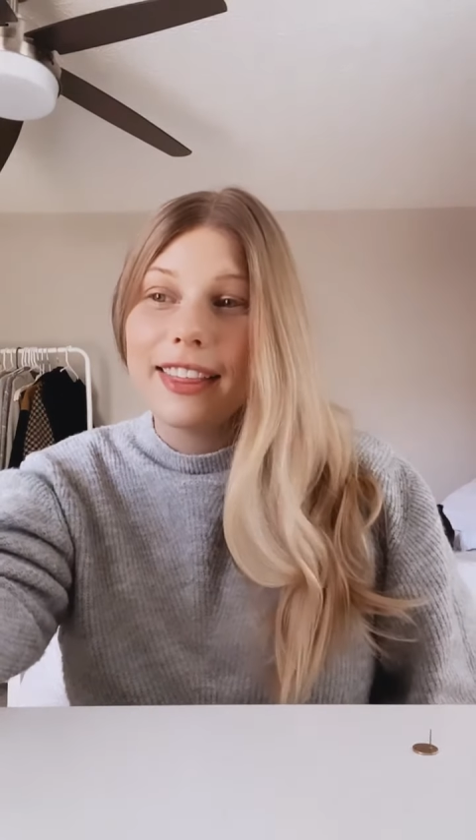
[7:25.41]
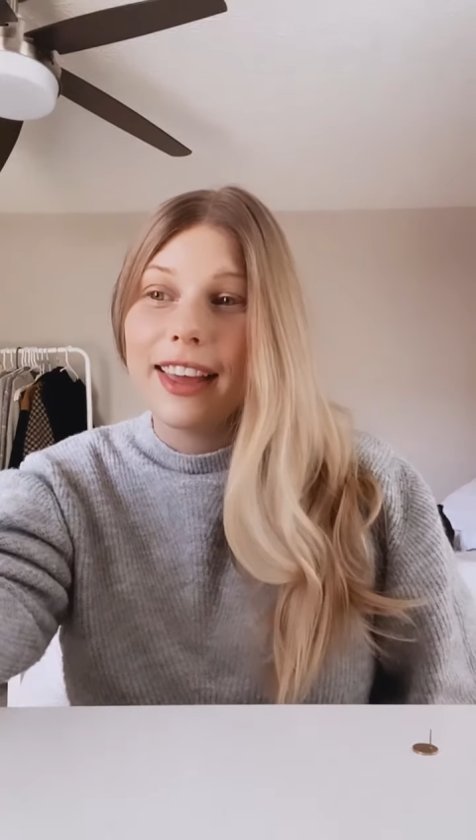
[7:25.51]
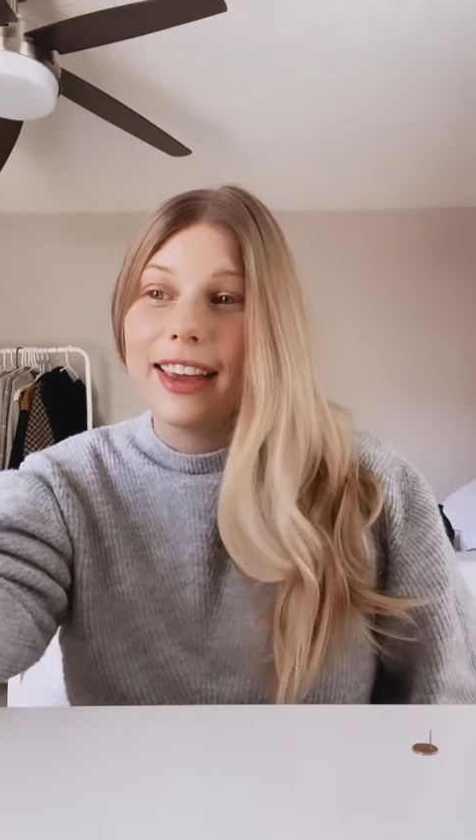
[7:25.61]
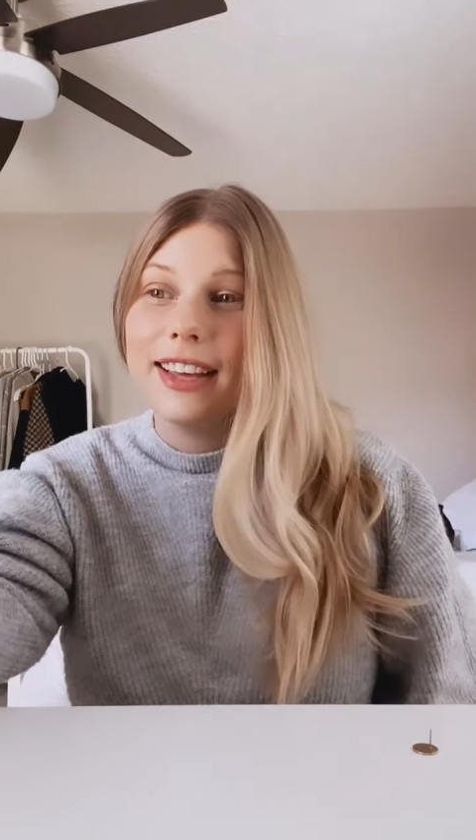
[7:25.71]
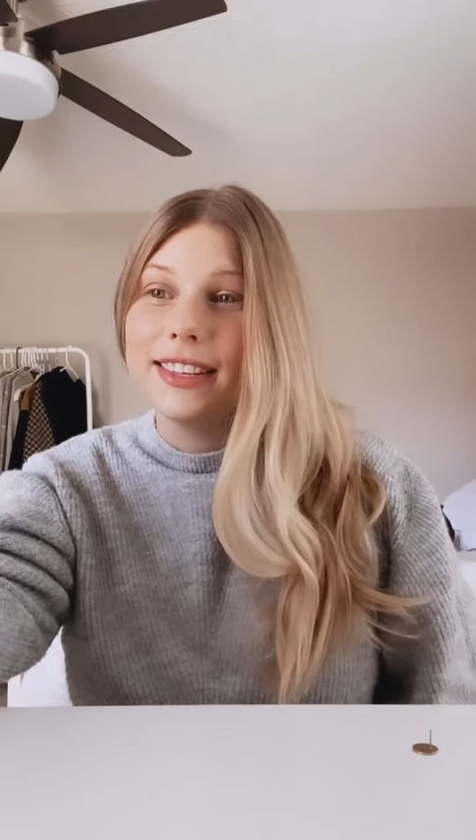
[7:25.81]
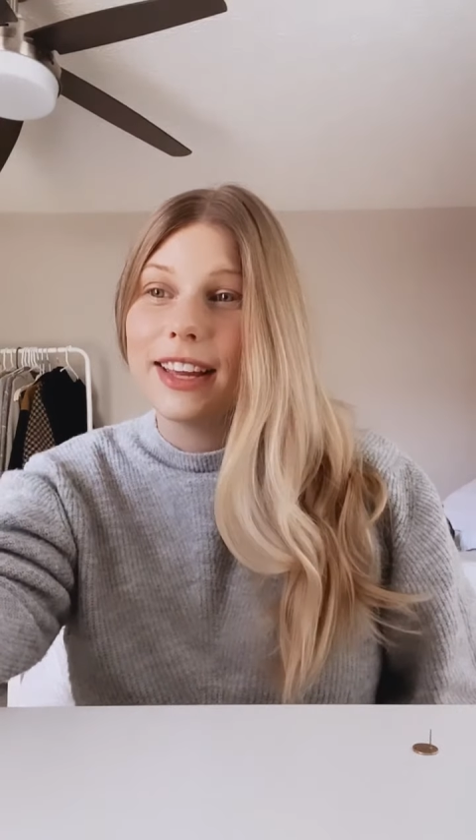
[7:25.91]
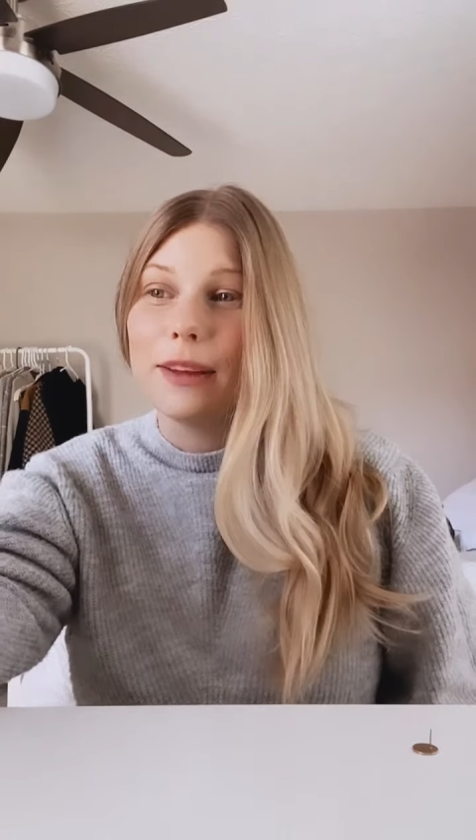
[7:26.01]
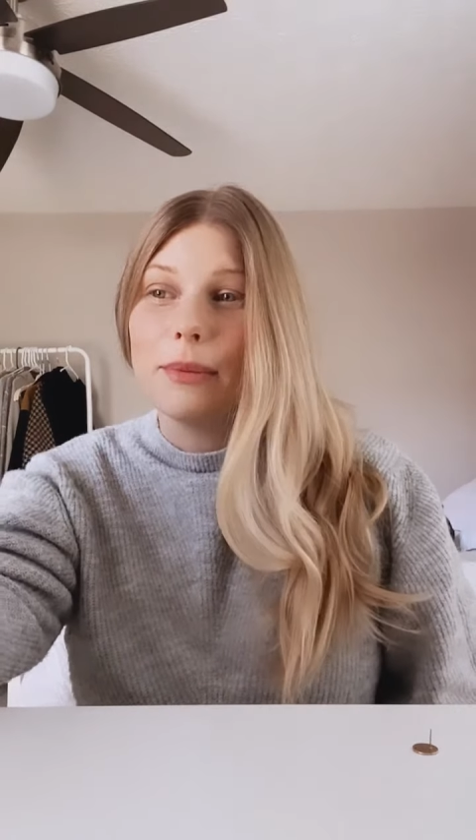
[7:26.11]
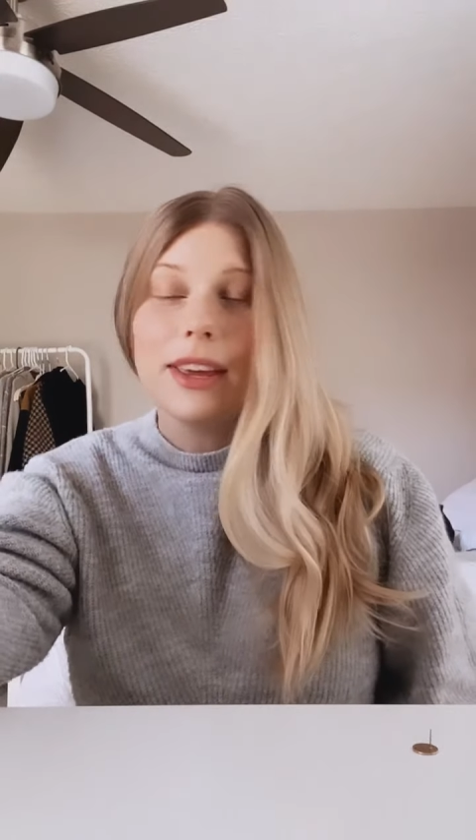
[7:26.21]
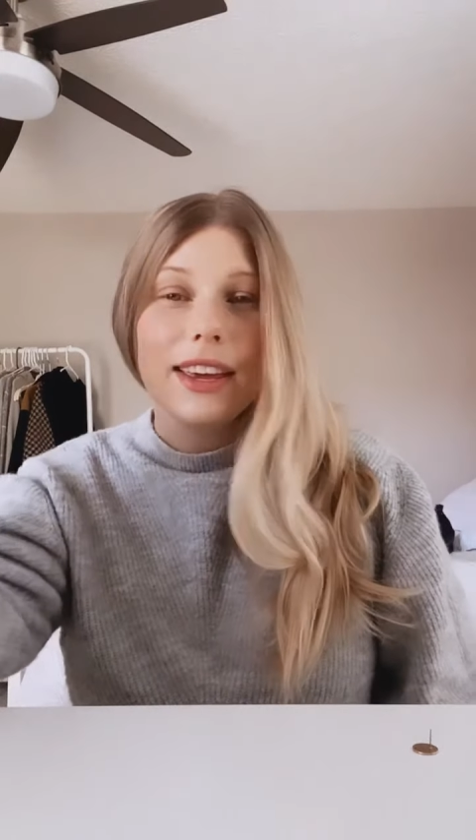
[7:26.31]
like he's going to
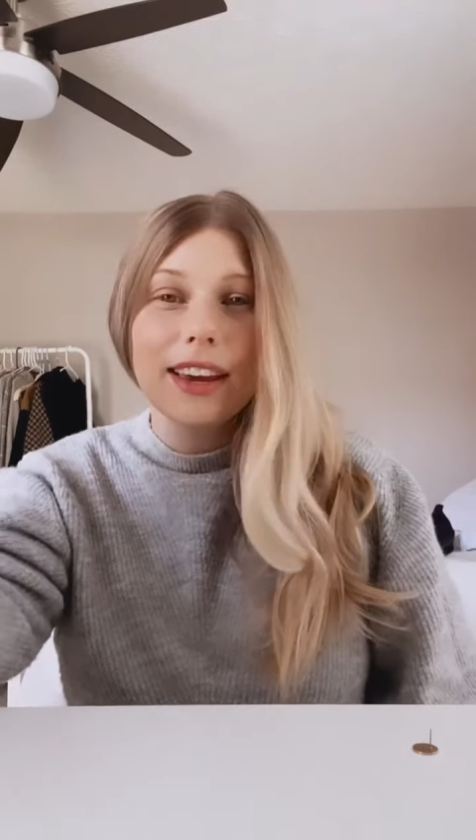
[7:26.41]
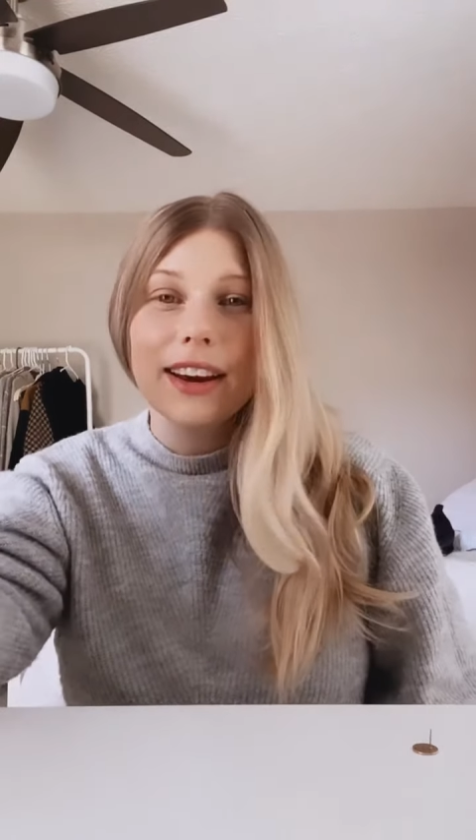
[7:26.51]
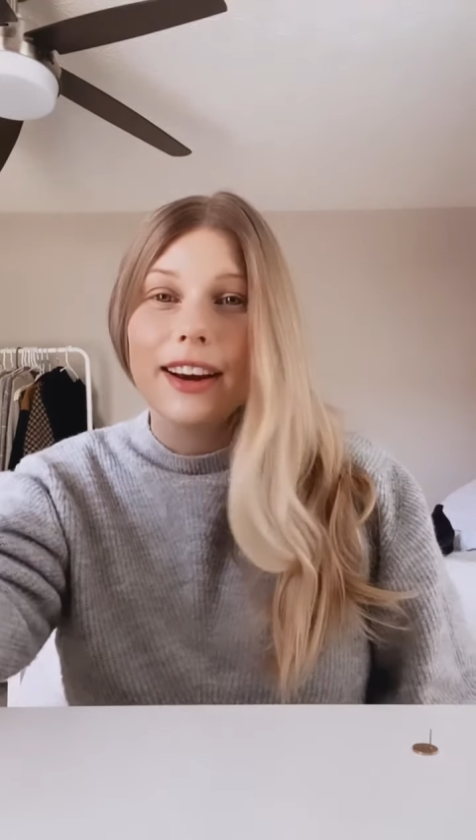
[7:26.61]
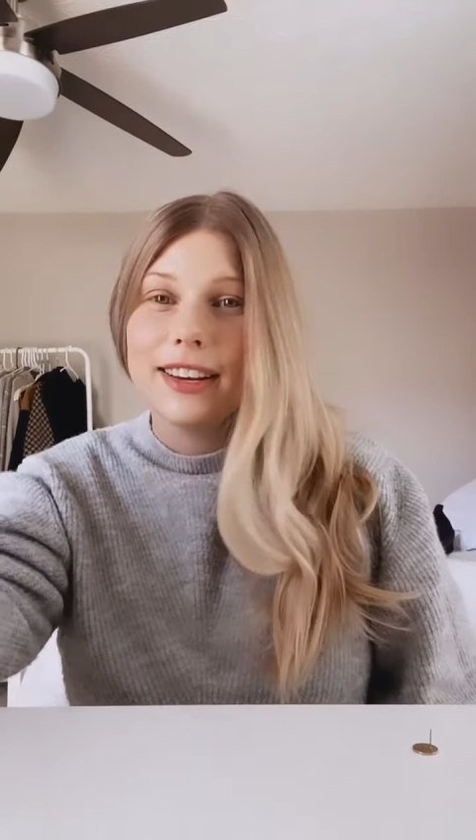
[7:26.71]
be here.